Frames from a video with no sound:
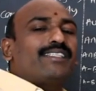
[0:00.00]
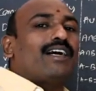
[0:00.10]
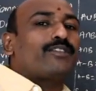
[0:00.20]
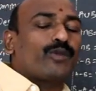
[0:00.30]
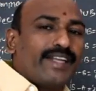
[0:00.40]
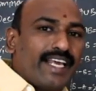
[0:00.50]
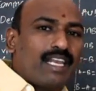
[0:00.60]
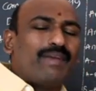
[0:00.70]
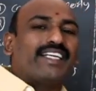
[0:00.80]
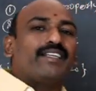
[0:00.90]
is also an
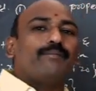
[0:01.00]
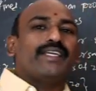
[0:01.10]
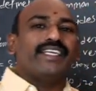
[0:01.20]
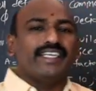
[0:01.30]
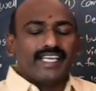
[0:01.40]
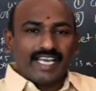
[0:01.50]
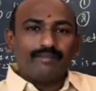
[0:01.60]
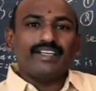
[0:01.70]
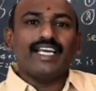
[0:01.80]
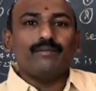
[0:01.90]
element in B, every